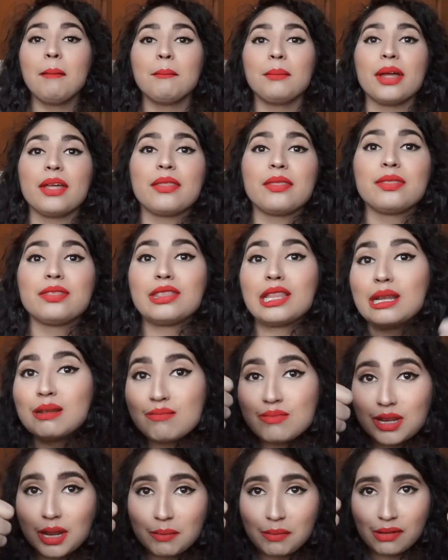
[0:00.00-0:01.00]
But
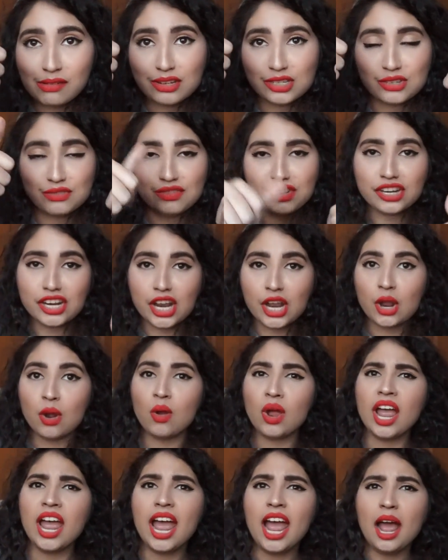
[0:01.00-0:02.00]
thumbs up on this
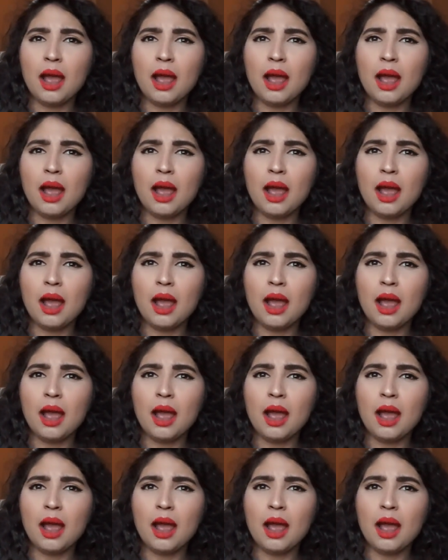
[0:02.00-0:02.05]
video.